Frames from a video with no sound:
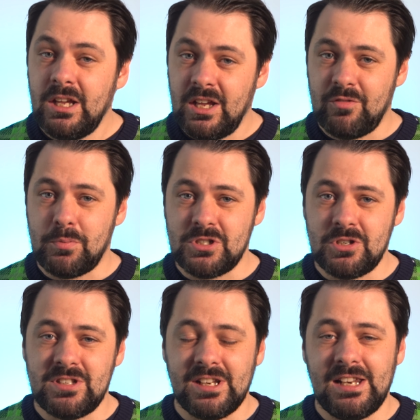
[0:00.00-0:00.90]
if
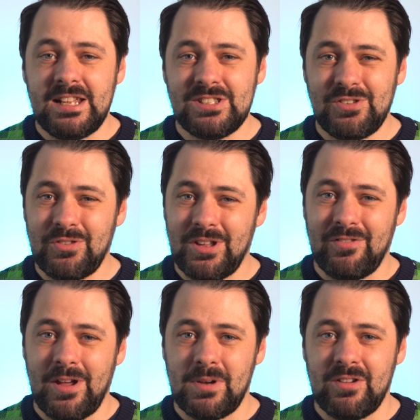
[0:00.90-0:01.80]
producing a list for your
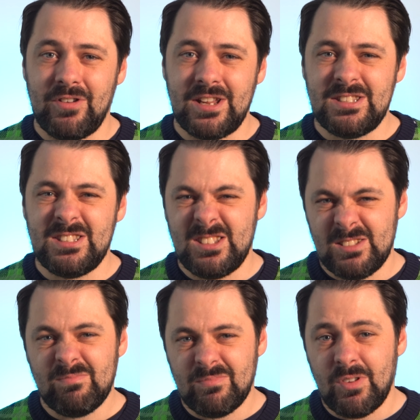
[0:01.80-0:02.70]
family or friends
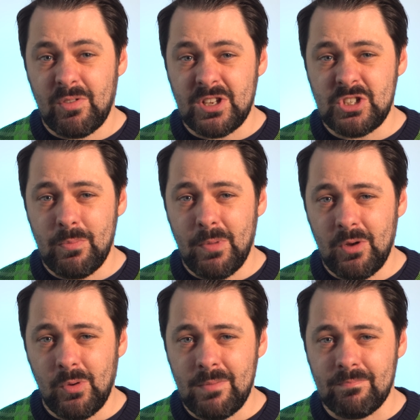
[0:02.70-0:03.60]
of things you might
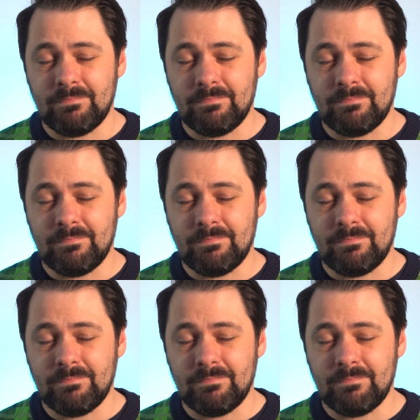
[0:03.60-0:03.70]
want.